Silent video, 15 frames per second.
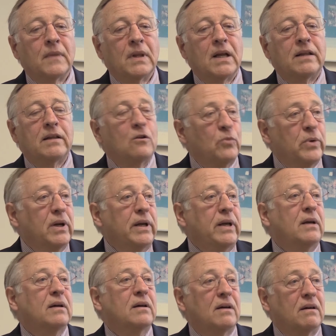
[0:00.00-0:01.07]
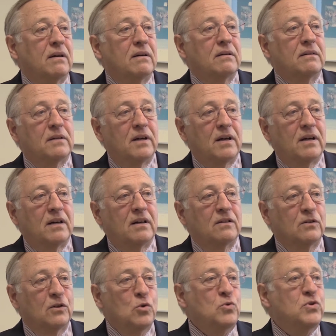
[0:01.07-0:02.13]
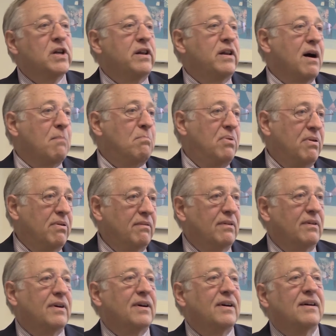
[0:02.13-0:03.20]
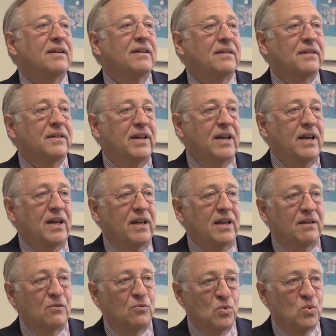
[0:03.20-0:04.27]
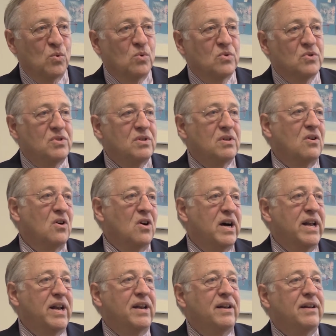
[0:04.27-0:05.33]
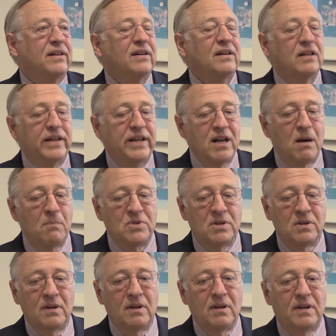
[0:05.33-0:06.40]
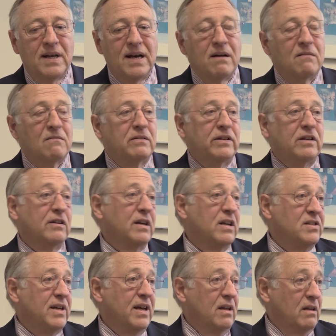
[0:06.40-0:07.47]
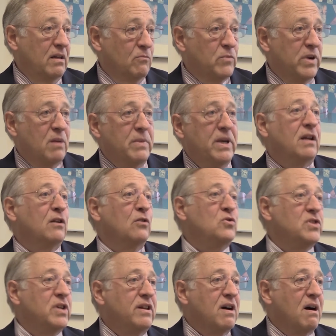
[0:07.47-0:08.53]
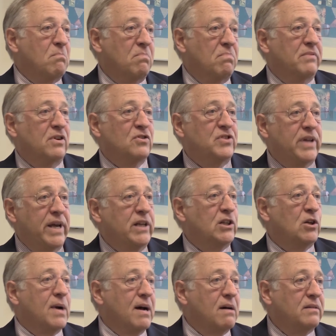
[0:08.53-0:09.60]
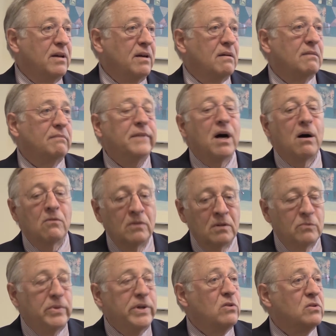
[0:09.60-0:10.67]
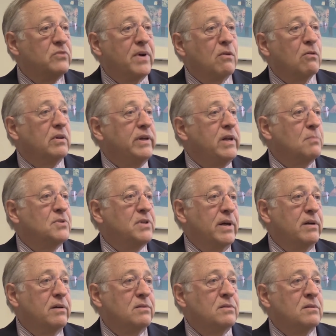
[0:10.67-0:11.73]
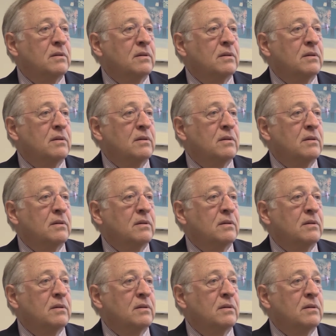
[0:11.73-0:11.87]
that really loosened up the rules on cleanups. Now, you're going to say, what do you mean loosened up? There's danger out there? No, we used federal cleanup standards,